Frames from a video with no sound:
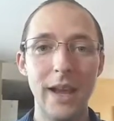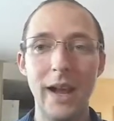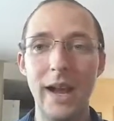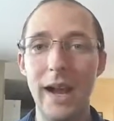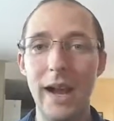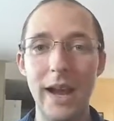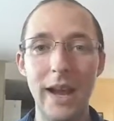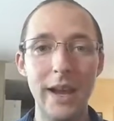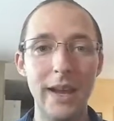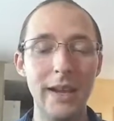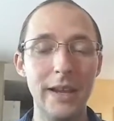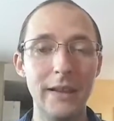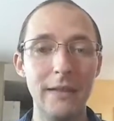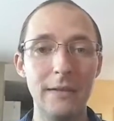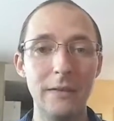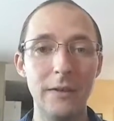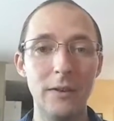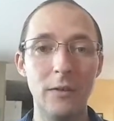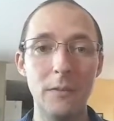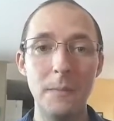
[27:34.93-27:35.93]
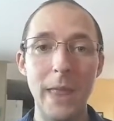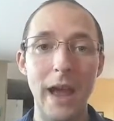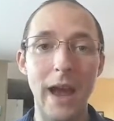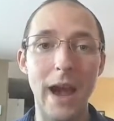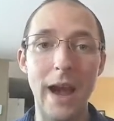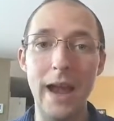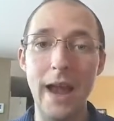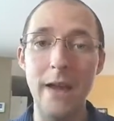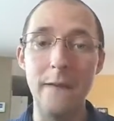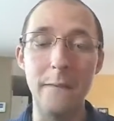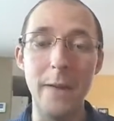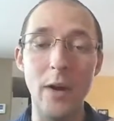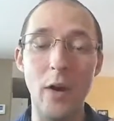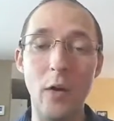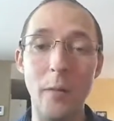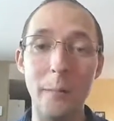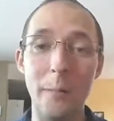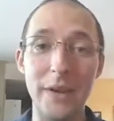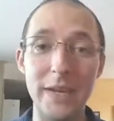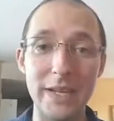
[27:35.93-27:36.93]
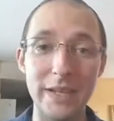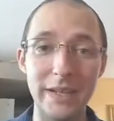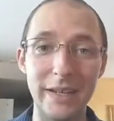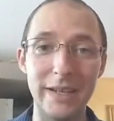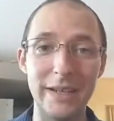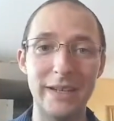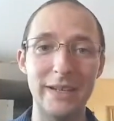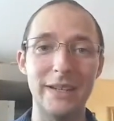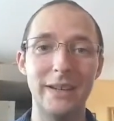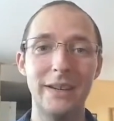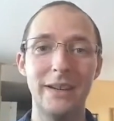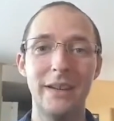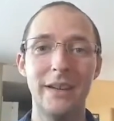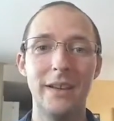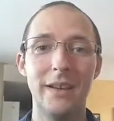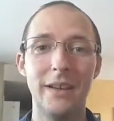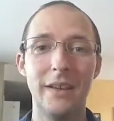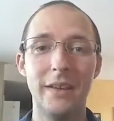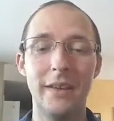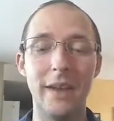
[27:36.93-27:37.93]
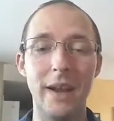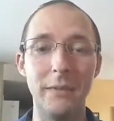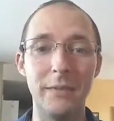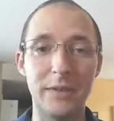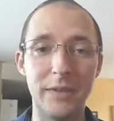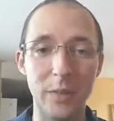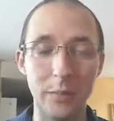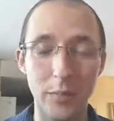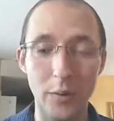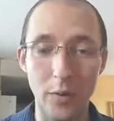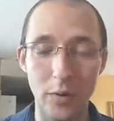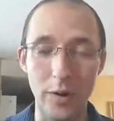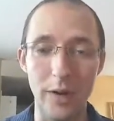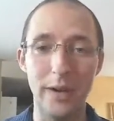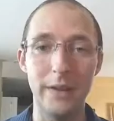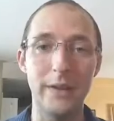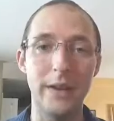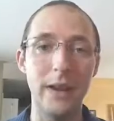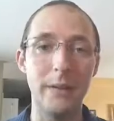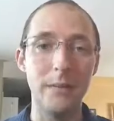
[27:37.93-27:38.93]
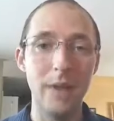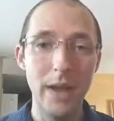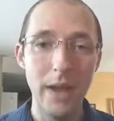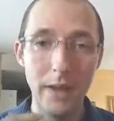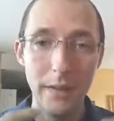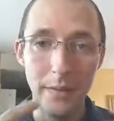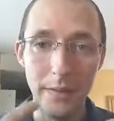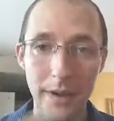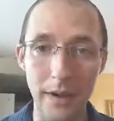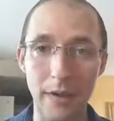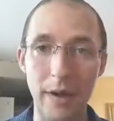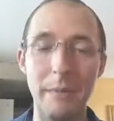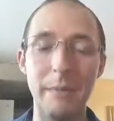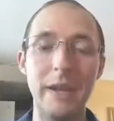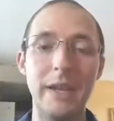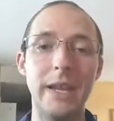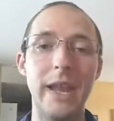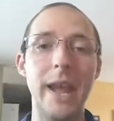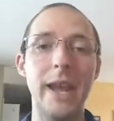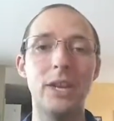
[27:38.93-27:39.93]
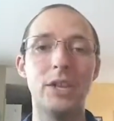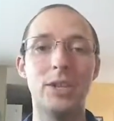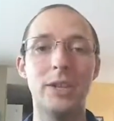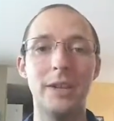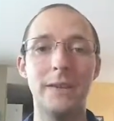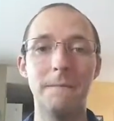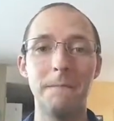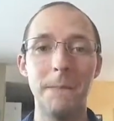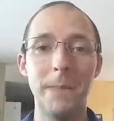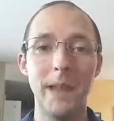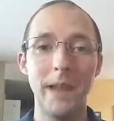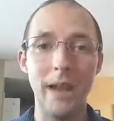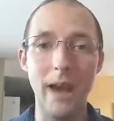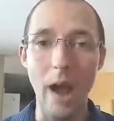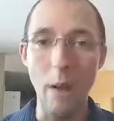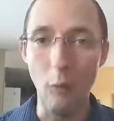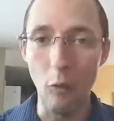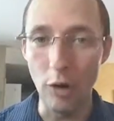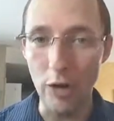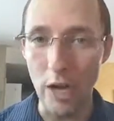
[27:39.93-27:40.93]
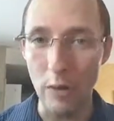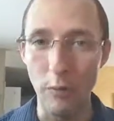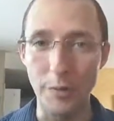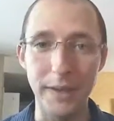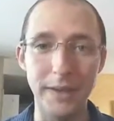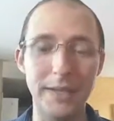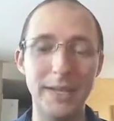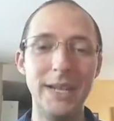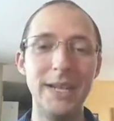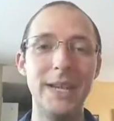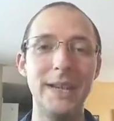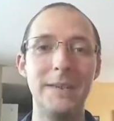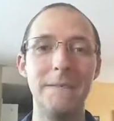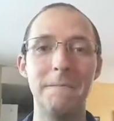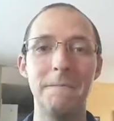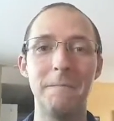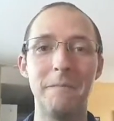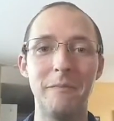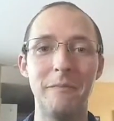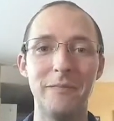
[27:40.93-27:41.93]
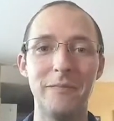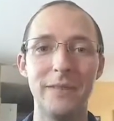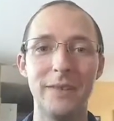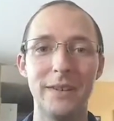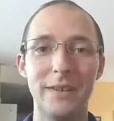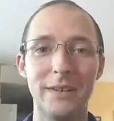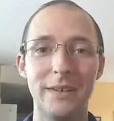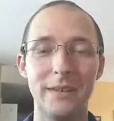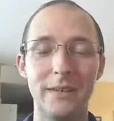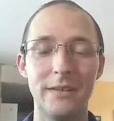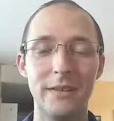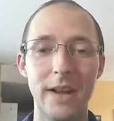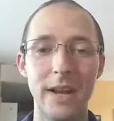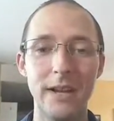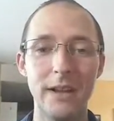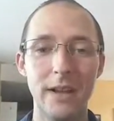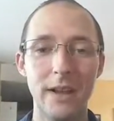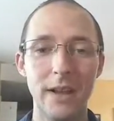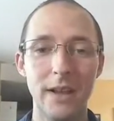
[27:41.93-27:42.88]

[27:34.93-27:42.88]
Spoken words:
I have my home business that I'm supporting, that I'm there and I'm engaged in. I'm working with a team, right?